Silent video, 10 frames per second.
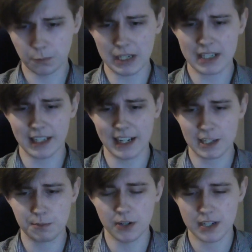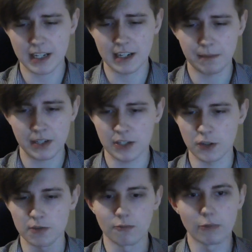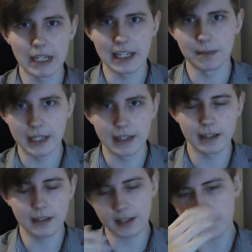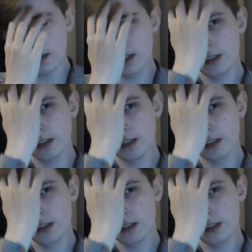whiskey experts hate because it doesn't really mean anything.